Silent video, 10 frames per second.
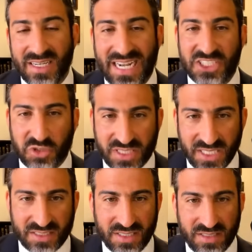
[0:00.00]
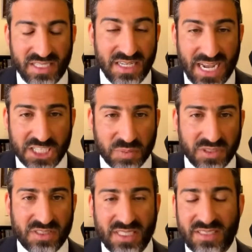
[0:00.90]
contradict the
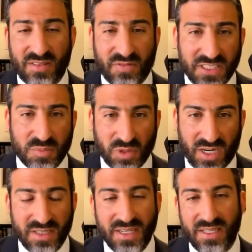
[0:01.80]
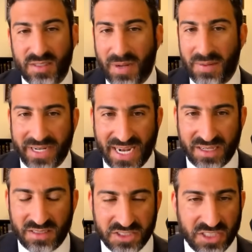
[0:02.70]
experts that the defense brought, the
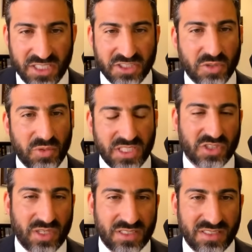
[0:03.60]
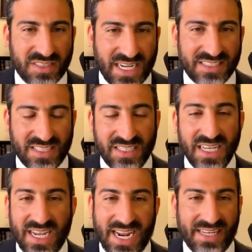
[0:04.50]
biomechanical engineers who reconstructed this accident,
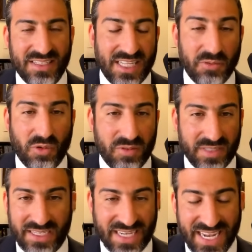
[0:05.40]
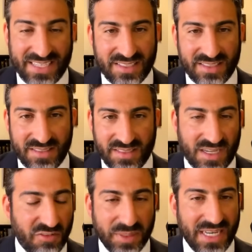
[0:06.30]
and they will, they can't, the
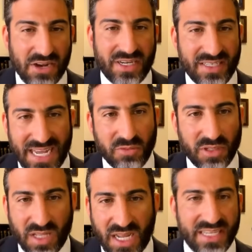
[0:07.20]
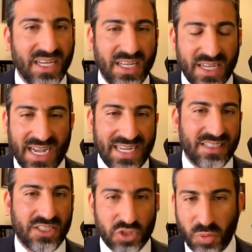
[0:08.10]
government now cannot rely
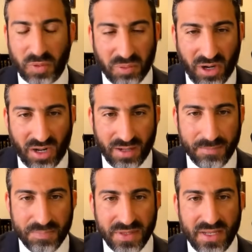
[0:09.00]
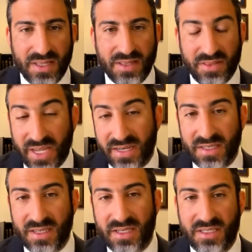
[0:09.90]
on Trooper Paul,
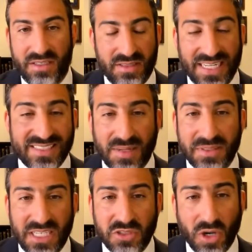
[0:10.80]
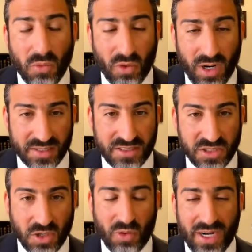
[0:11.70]
then that's something that you don't want. You
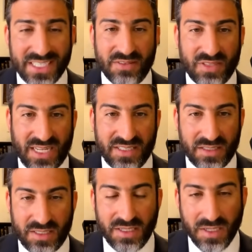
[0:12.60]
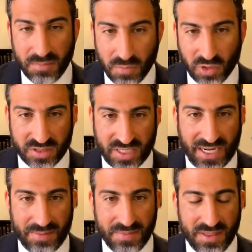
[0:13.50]
don't want to give Lally the more
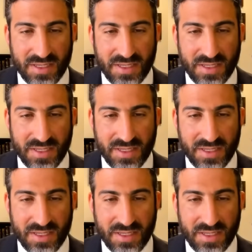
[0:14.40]
time.